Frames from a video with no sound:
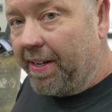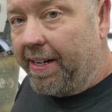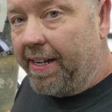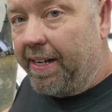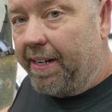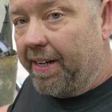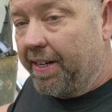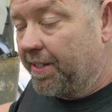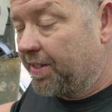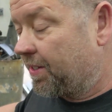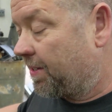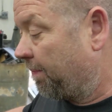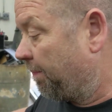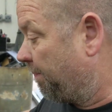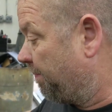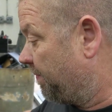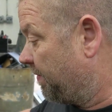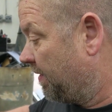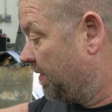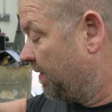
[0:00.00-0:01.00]
He does
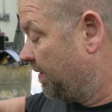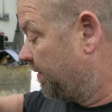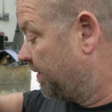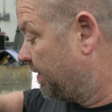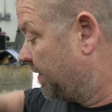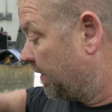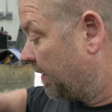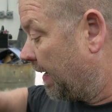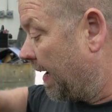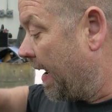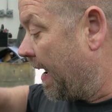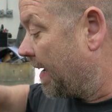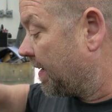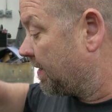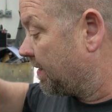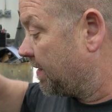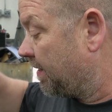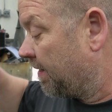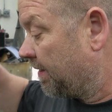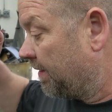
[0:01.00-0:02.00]

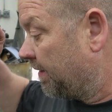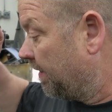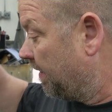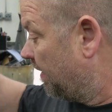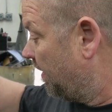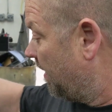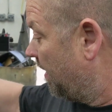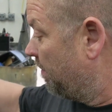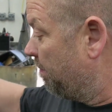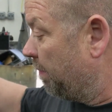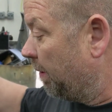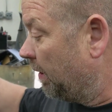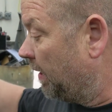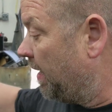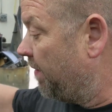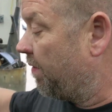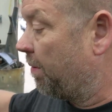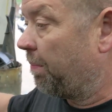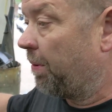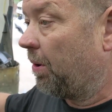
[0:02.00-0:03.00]
class,
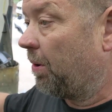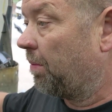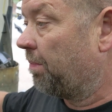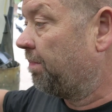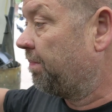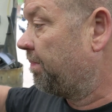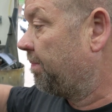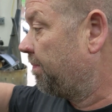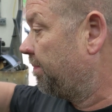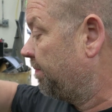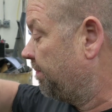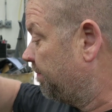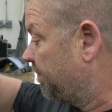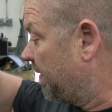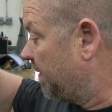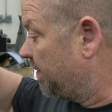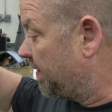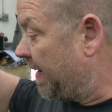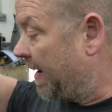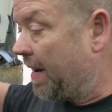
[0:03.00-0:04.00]
unbelievable
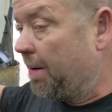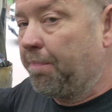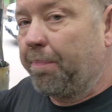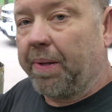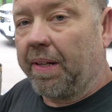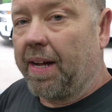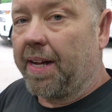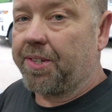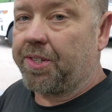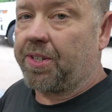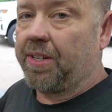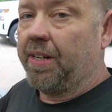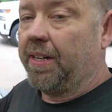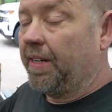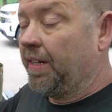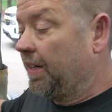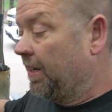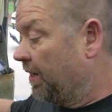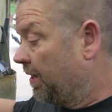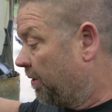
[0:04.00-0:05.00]
10 plus
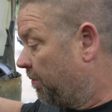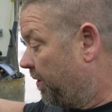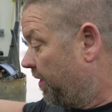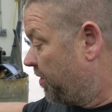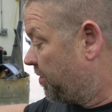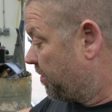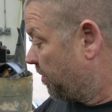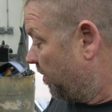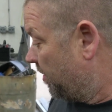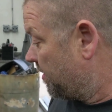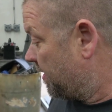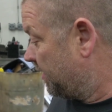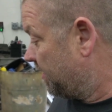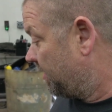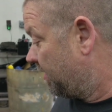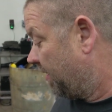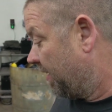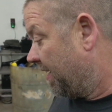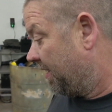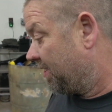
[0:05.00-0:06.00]
restores on
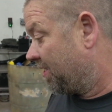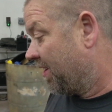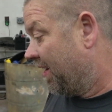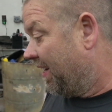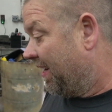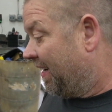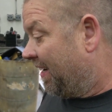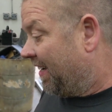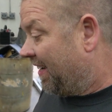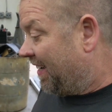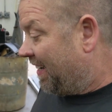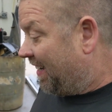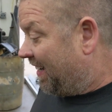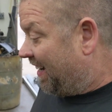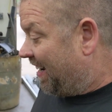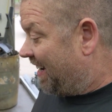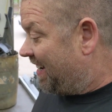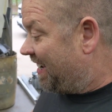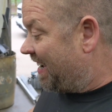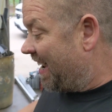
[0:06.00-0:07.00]
sleds.
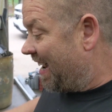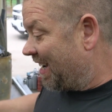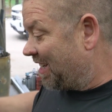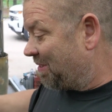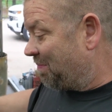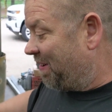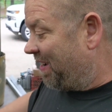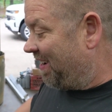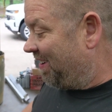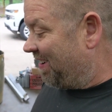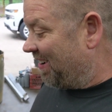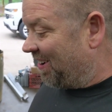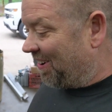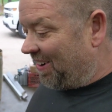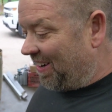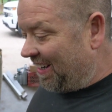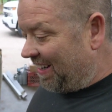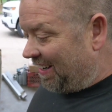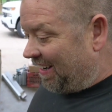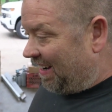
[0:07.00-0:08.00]
And he asked me, you know,
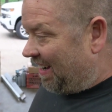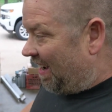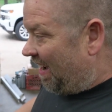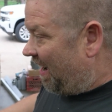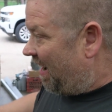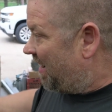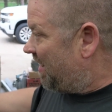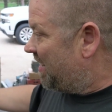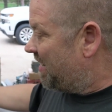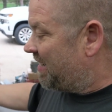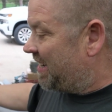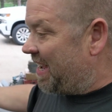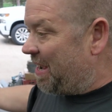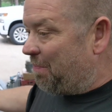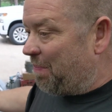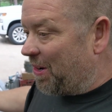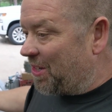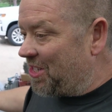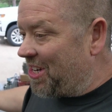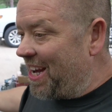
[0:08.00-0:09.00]
how do you
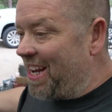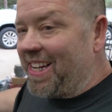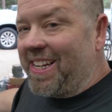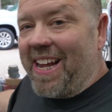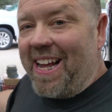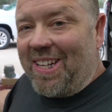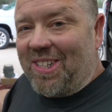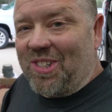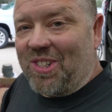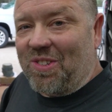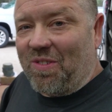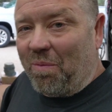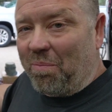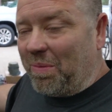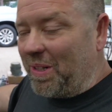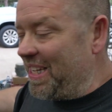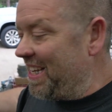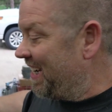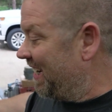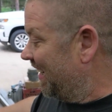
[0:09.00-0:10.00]
keep your chain cases
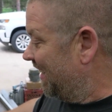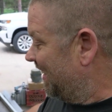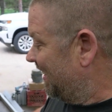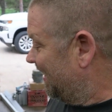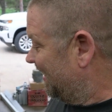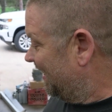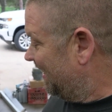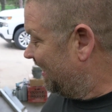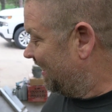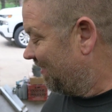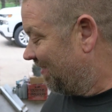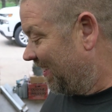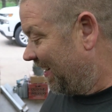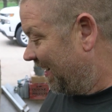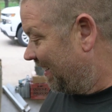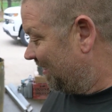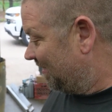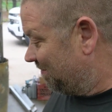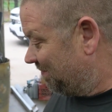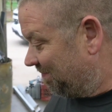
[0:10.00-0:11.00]
from leaking? I'm
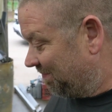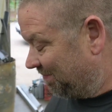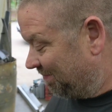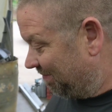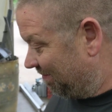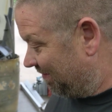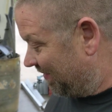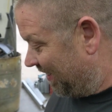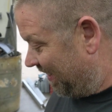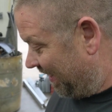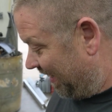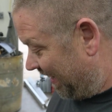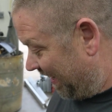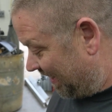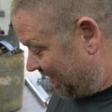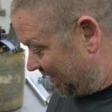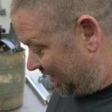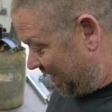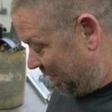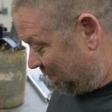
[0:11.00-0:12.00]
like, yeah,
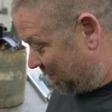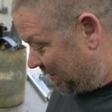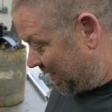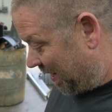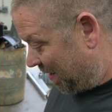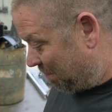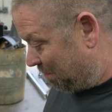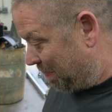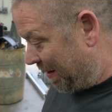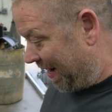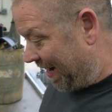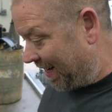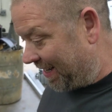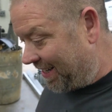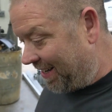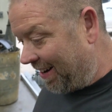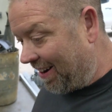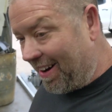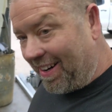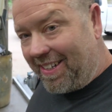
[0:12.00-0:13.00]
it seems kind of
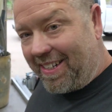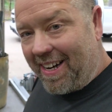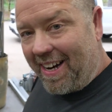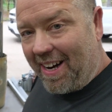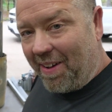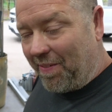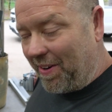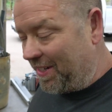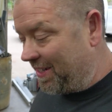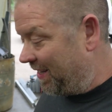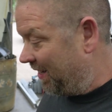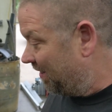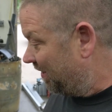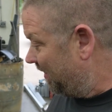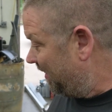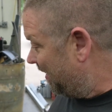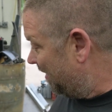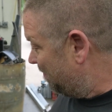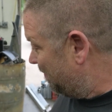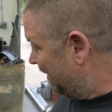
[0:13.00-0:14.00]
backyard kind of a deal
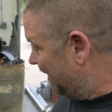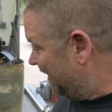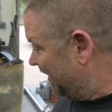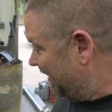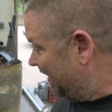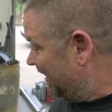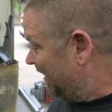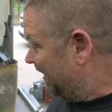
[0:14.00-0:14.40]
here, but